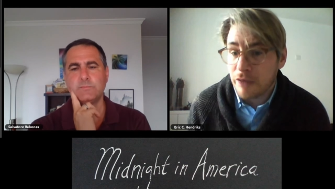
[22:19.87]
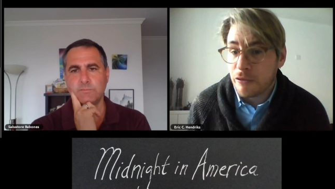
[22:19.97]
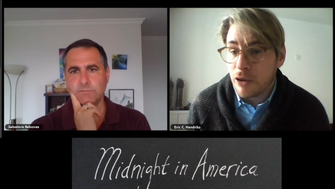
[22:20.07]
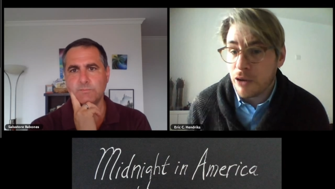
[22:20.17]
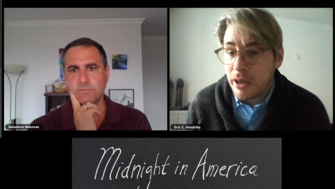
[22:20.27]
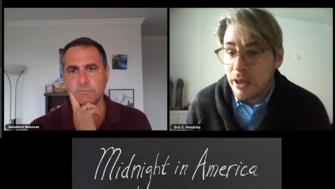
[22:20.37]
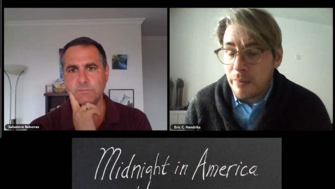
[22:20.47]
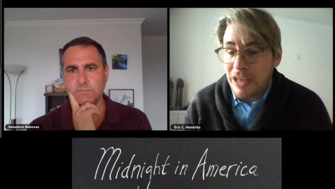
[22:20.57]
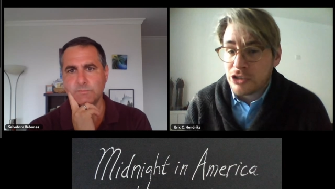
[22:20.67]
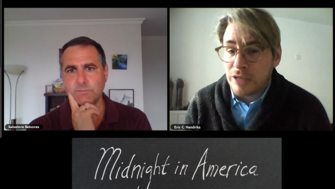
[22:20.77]
Speaker 1: for
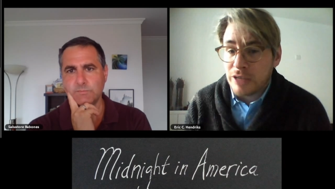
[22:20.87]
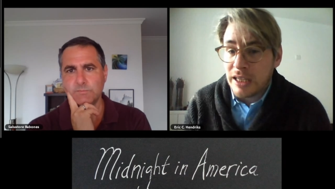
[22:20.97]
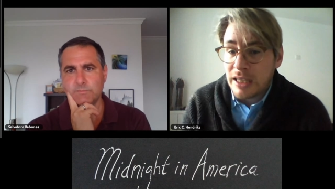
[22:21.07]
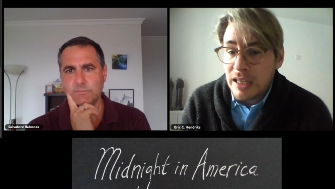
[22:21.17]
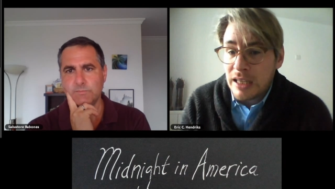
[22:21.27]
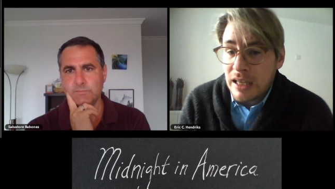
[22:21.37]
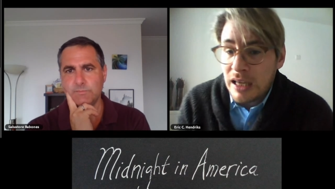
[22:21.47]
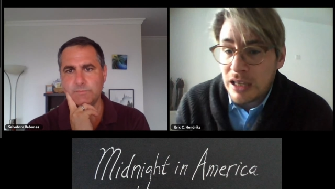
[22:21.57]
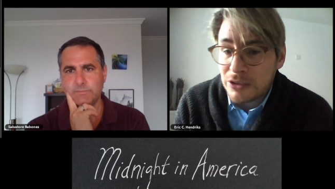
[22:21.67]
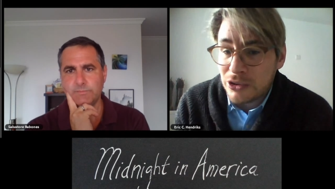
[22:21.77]
measuring
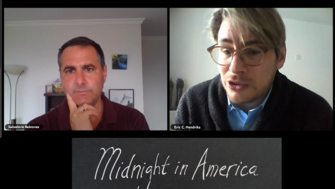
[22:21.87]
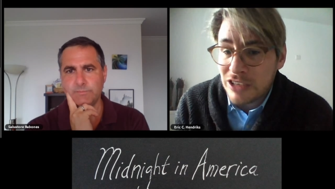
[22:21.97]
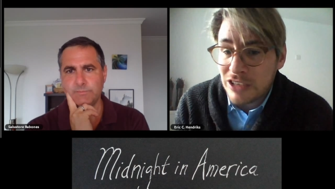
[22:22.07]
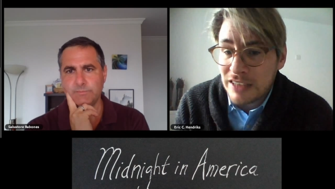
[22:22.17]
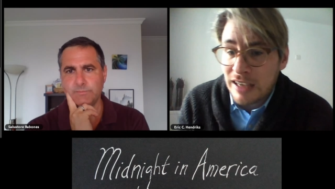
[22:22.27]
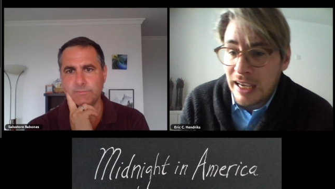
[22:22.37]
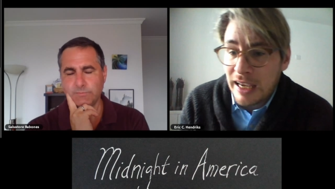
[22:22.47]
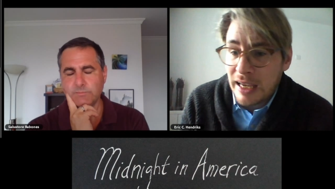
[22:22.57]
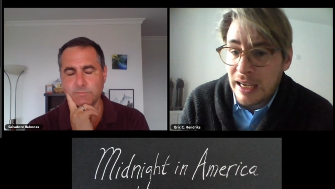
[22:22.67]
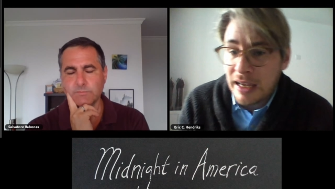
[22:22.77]
uh, success
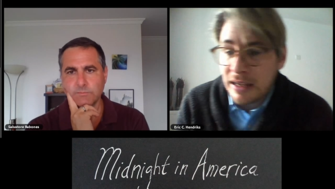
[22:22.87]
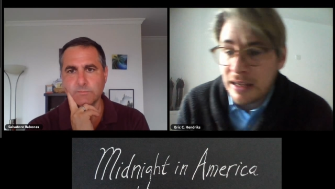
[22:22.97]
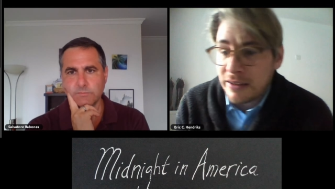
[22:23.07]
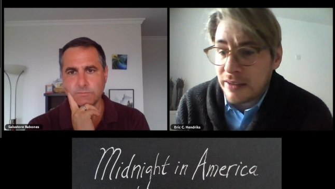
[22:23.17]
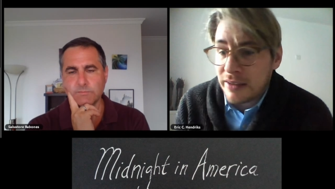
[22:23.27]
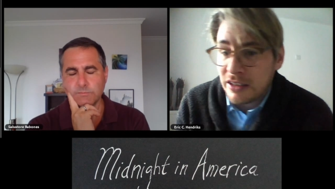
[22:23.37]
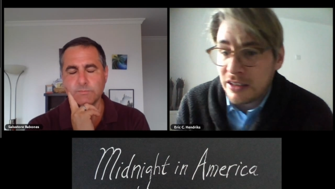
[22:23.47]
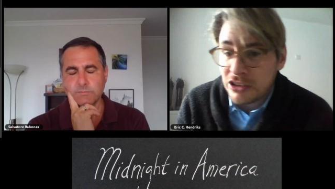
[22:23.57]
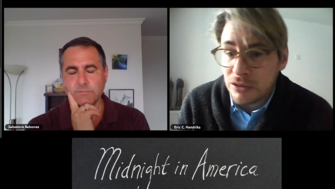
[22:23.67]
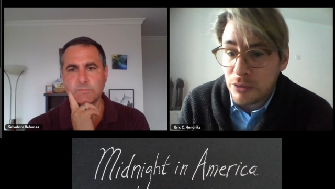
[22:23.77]
and uh,
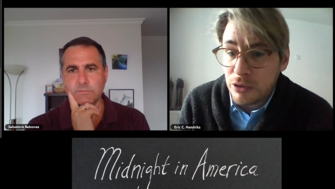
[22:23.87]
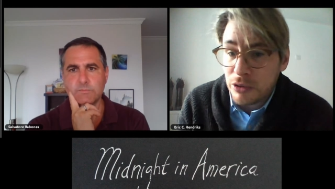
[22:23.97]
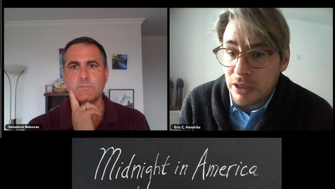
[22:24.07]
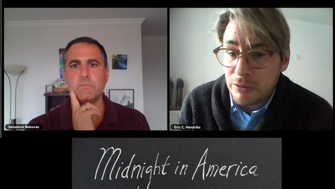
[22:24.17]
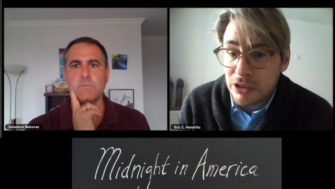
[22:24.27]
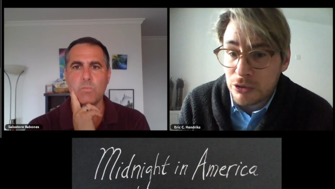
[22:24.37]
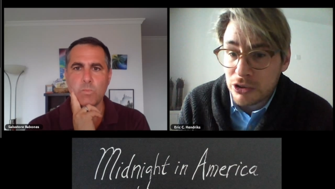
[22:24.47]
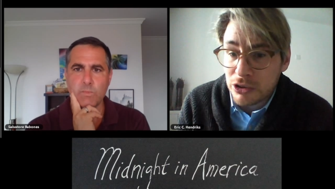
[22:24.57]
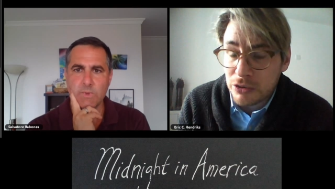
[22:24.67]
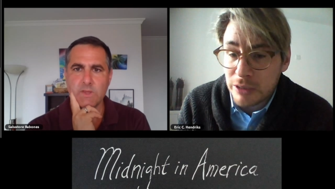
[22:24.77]
distributing
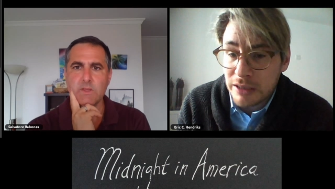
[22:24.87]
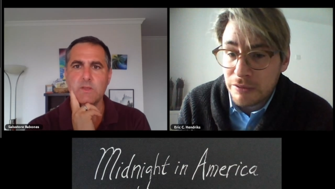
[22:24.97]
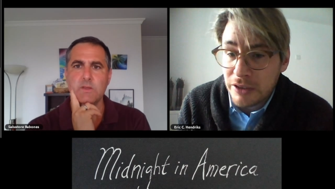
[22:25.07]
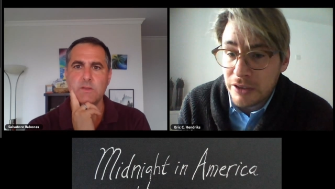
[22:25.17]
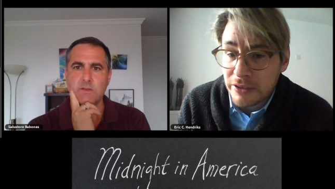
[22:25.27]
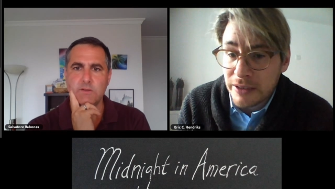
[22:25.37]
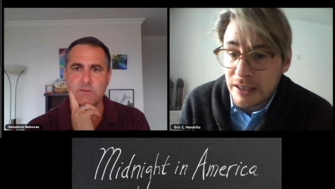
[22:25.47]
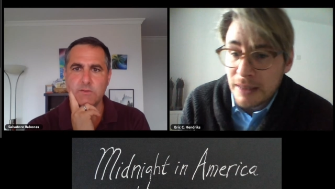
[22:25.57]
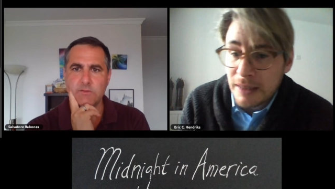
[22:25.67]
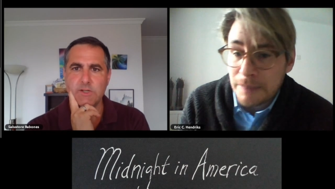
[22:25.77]
resources within the field.
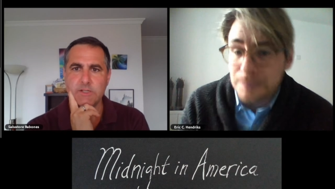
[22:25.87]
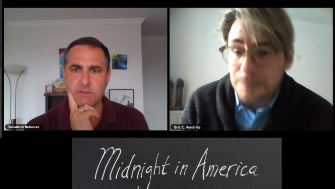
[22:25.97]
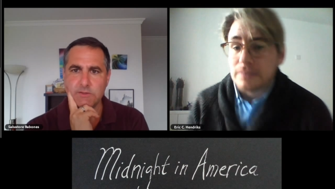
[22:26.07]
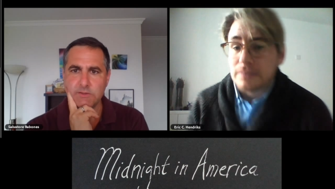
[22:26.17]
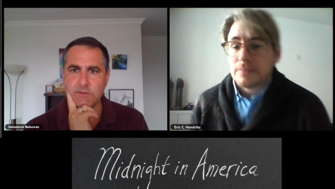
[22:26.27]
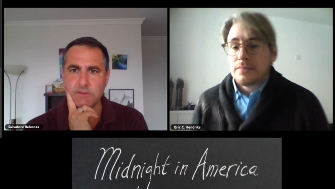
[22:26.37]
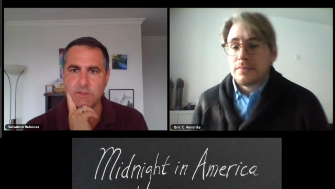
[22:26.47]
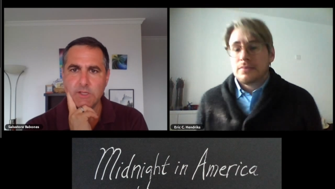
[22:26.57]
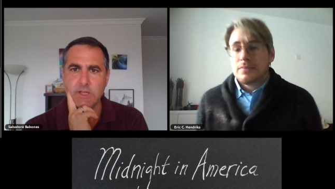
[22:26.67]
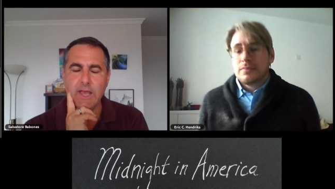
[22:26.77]
Speaker 2: Right.
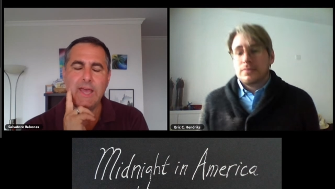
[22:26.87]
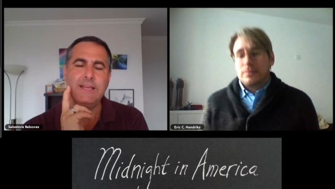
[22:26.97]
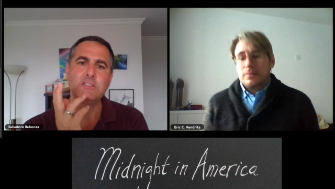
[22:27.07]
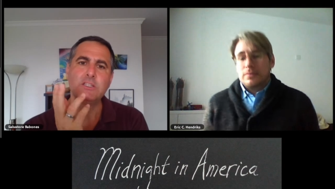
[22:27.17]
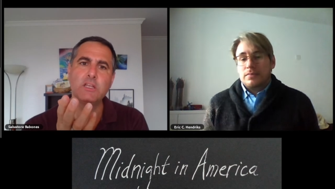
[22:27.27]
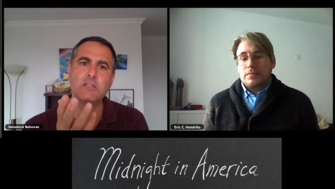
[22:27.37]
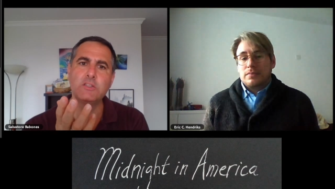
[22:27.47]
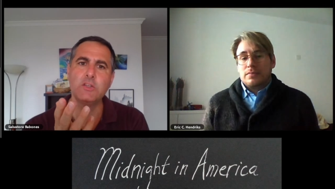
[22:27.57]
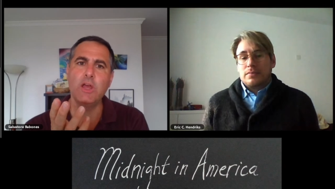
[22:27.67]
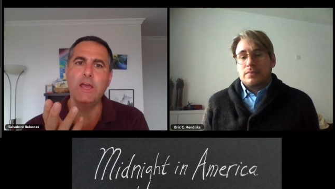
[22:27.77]
And uh,
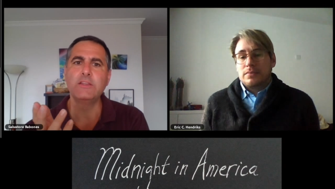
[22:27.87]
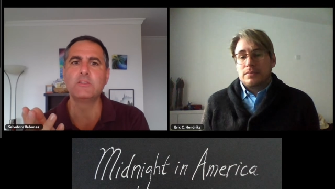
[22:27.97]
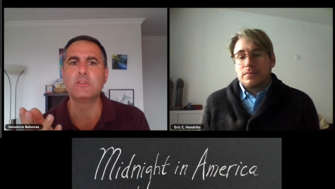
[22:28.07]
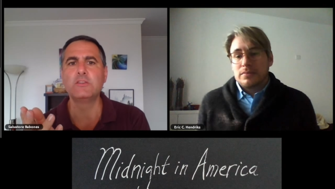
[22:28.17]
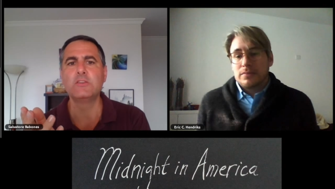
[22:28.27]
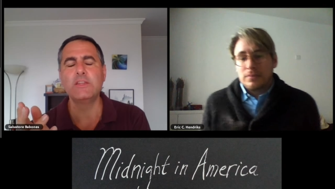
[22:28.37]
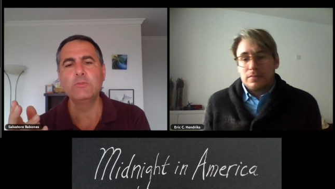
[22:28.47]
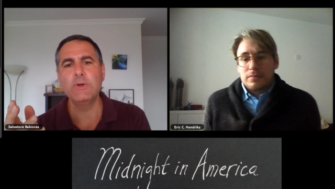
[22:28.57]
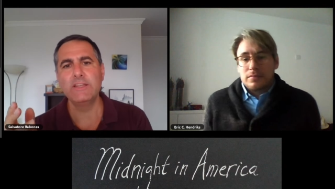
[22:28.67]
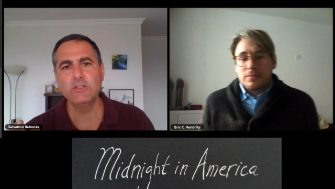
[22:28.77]
uh,
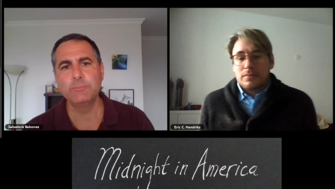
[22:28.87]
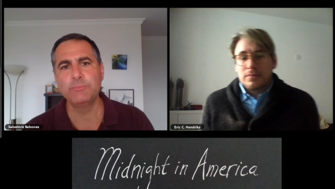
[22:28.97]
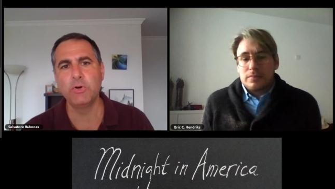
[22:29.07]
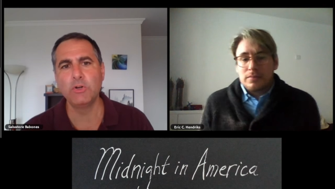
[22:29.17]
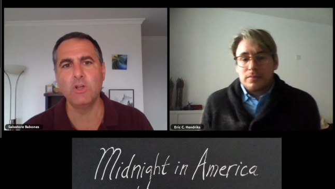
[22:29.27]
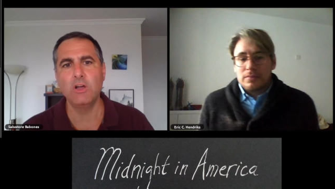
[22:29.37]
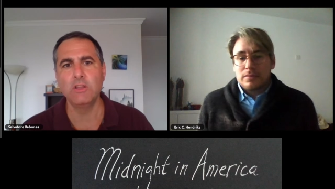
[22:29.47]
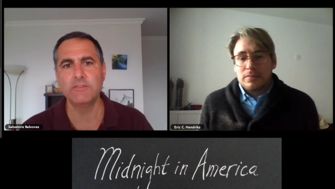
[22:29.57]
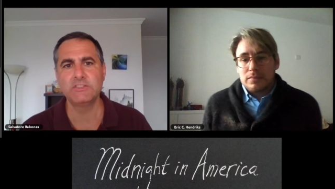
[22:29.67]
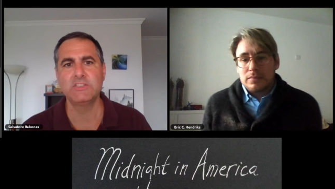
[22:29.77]
you, I know you pull all
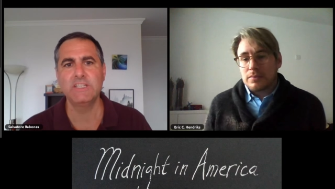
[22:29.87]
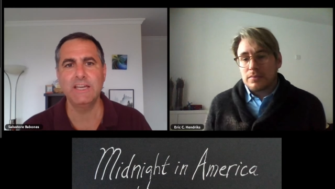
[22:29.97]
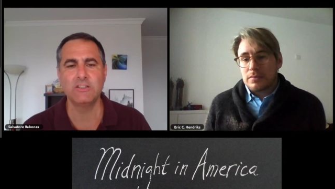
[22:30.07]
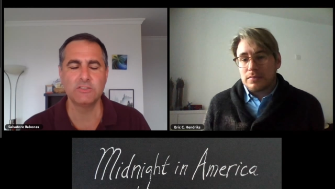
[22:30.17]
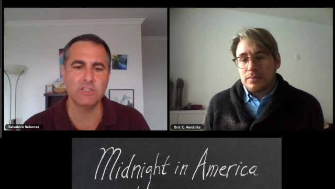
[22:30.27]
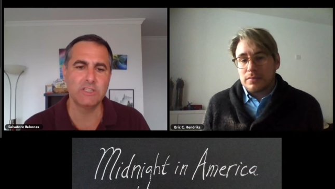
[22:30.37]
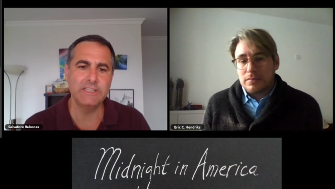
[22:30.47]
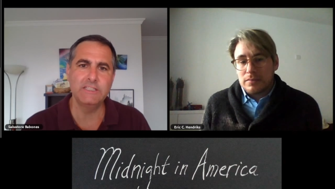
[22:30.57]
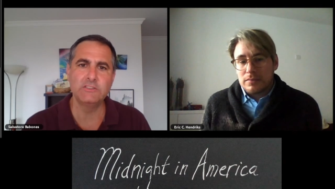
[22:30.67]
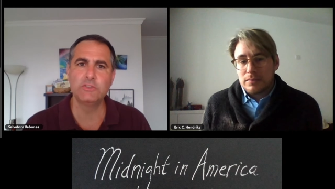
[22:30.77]
of this together
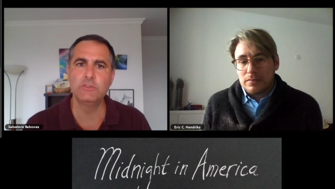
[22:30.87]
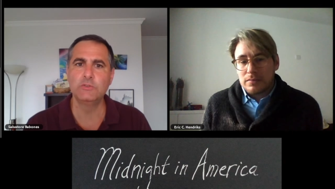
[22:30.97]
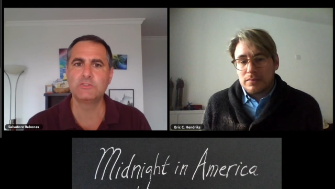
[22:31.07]
into